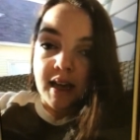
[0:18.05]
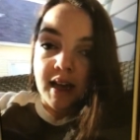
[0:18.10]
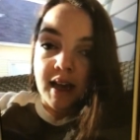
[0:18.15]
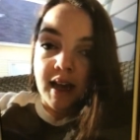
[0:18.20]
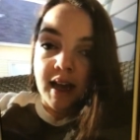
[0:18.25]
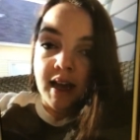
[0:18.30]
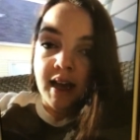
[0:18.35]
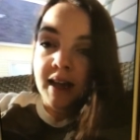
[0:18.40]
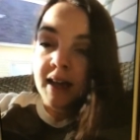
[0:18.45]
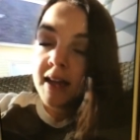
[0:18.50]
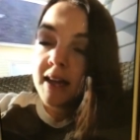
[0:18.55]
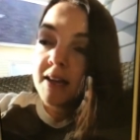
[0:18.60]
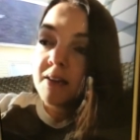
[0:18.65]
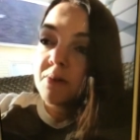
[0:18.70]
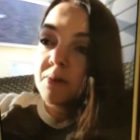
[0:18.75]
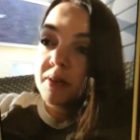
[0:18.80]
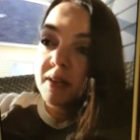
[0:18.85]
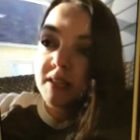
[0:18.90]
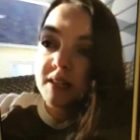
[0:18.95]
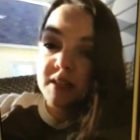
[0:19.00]
I
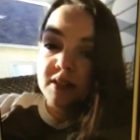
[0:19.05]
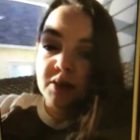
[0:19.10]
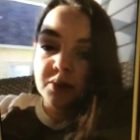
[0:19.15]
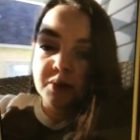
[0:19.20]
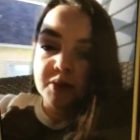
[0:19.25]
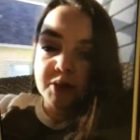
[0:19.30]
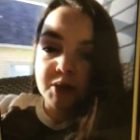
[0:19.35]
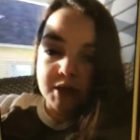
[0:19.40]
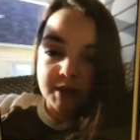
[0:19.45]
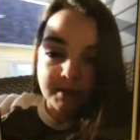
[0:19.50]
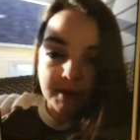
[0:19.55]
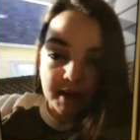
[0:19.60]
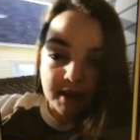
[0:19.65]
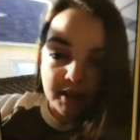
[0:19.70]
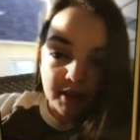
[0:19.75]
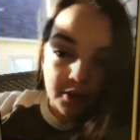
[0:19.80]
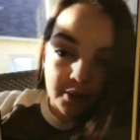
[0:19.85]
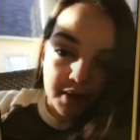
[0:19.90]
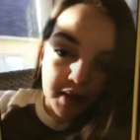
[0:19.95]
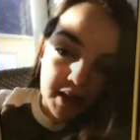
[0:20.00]
really didn't know what to
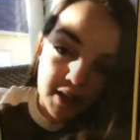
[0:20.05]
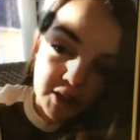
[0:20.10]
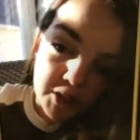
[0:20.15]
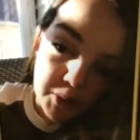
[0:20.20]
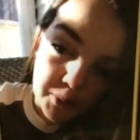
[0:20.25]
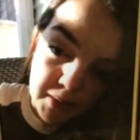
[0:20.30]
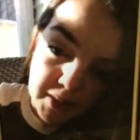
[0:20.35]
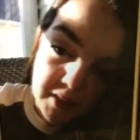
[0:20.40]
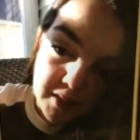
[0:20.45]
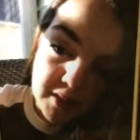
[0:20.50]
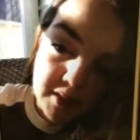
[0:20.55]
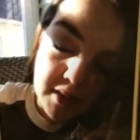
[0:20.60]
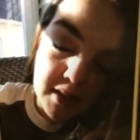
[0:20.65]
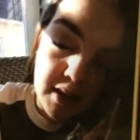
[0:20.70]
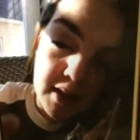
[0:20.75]
expect going into it.